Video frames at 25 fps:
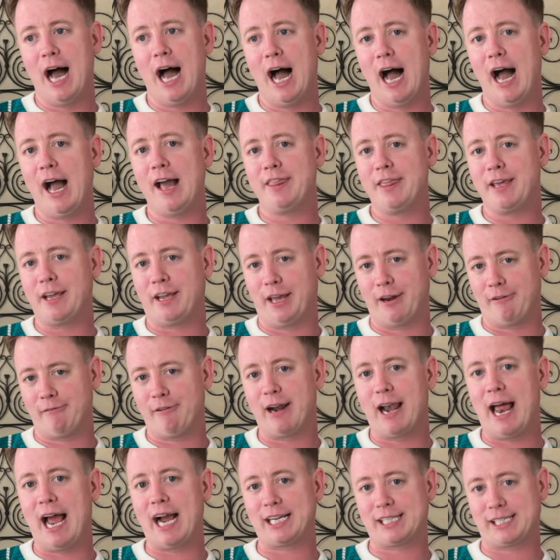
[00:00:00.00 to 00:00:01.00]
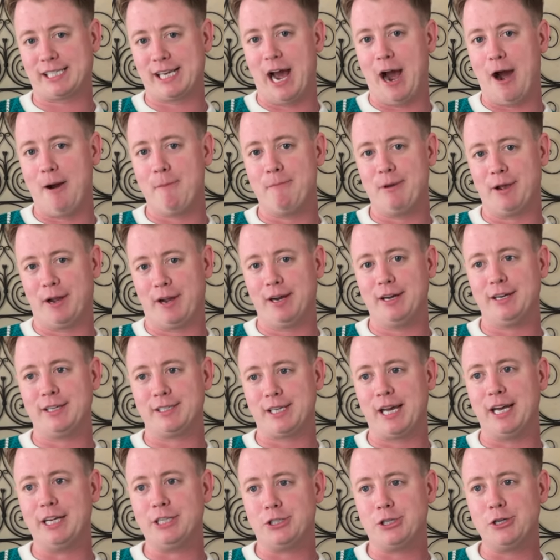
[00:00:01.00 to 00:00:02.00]
I can relax now
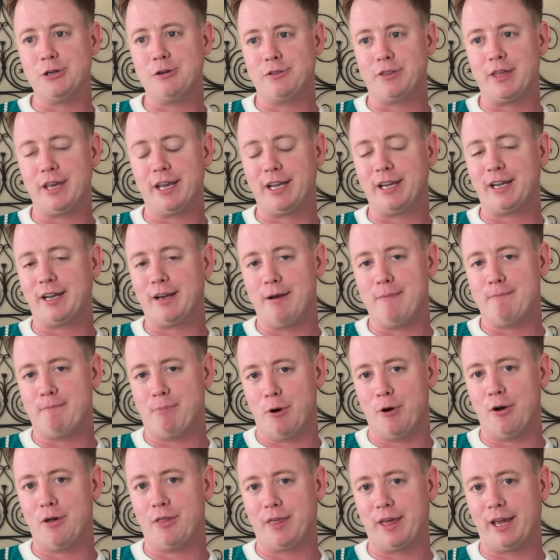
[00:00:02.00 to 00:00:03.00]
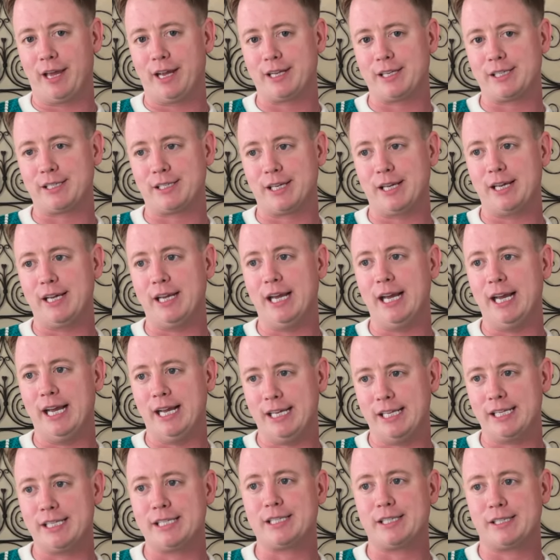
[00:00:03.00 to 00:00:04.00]
because I do think Poor Things
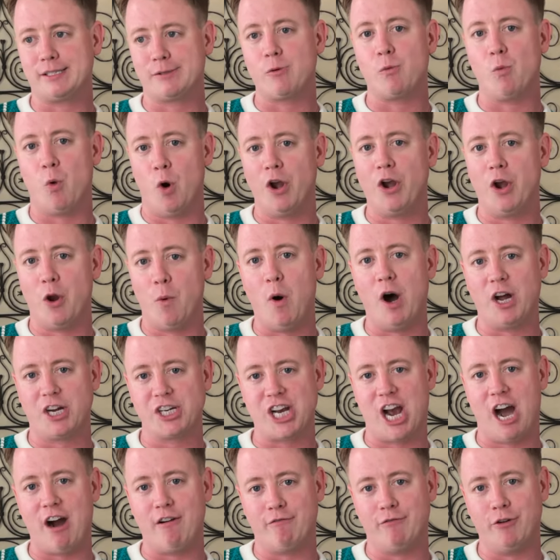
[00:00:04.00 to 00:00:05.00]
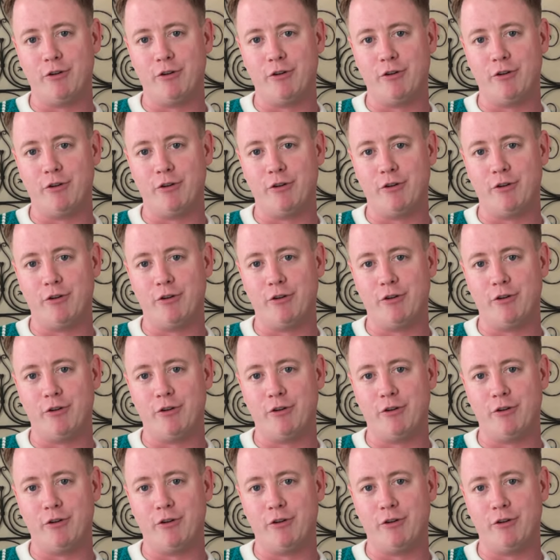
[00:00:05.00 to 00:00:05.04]
is one to watch out